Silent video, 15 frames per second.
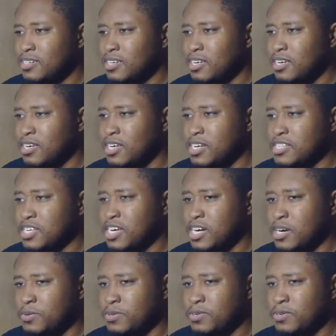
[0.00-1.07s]
Okay, he has a
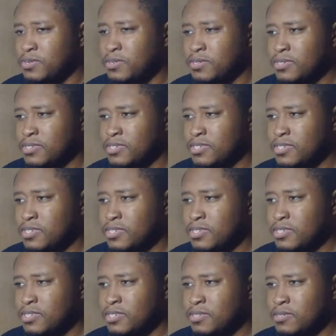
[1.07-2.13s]
counter.
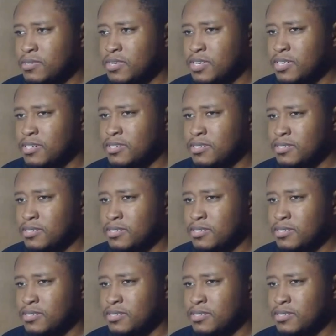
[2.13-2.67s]
Okay.